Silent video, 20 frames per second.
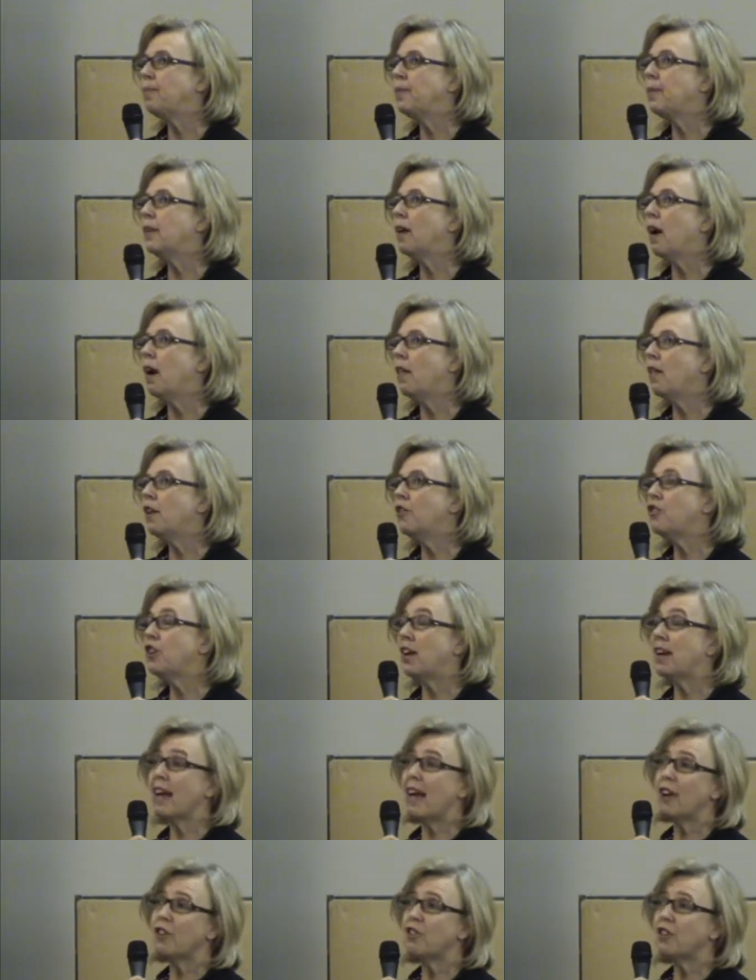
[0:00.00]
knowledge,
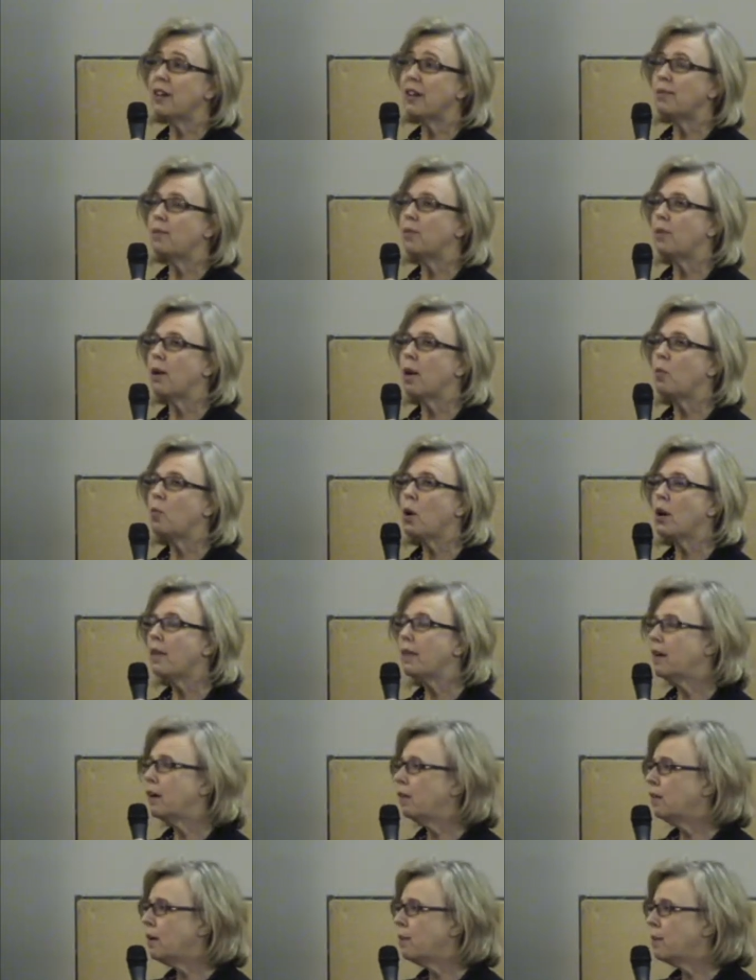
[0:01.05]
and actually I'm one of
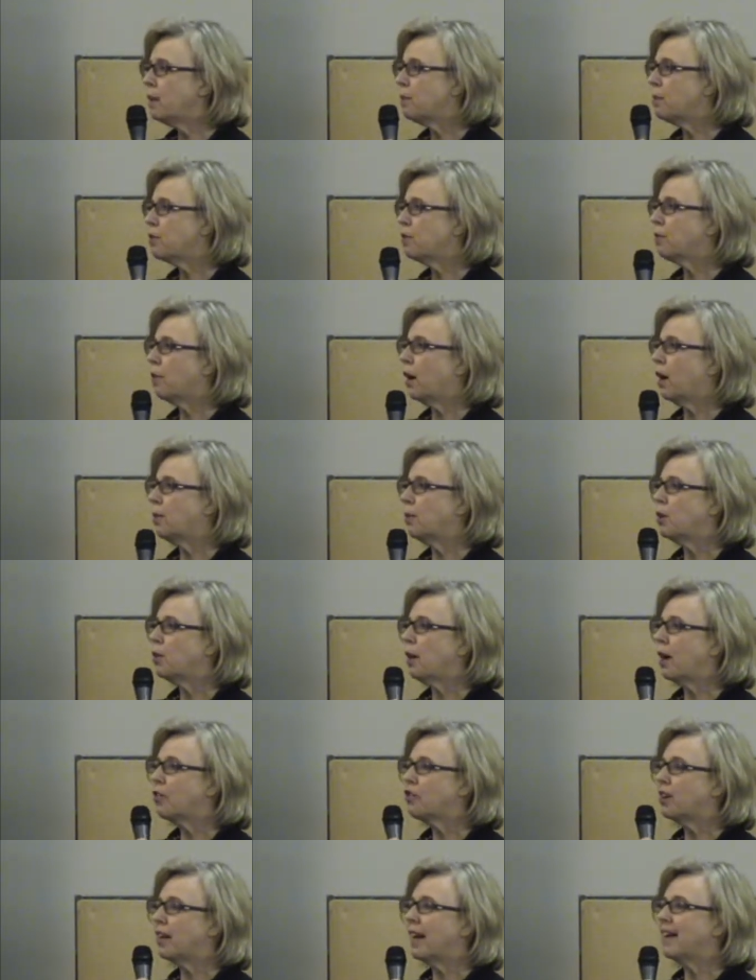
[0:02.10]
the only members of Parliament who
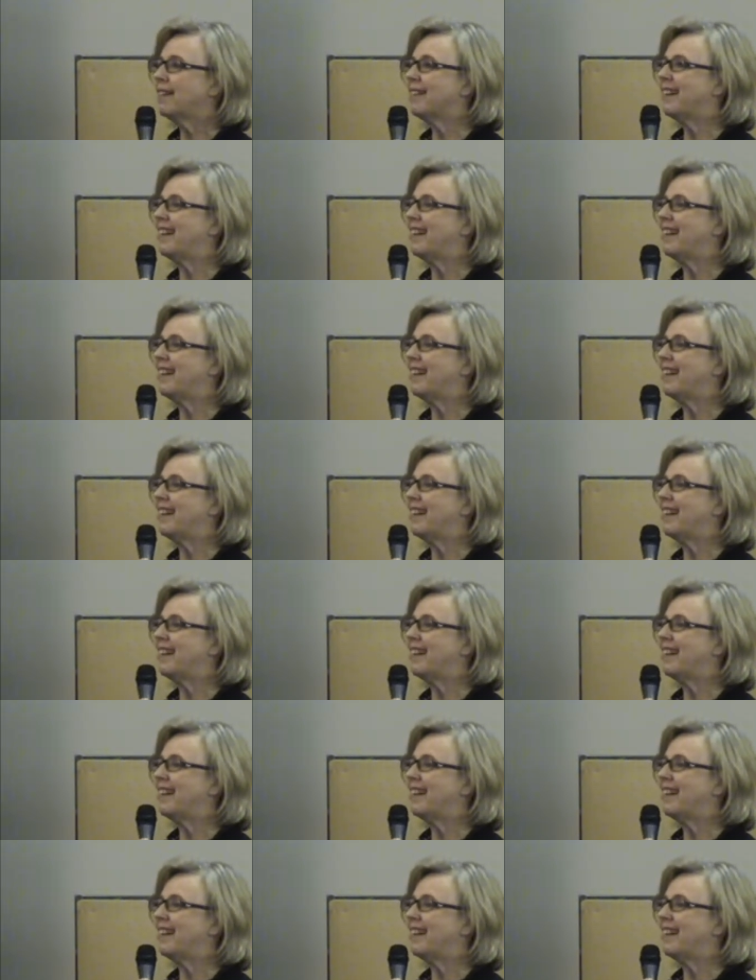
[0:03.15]
actually has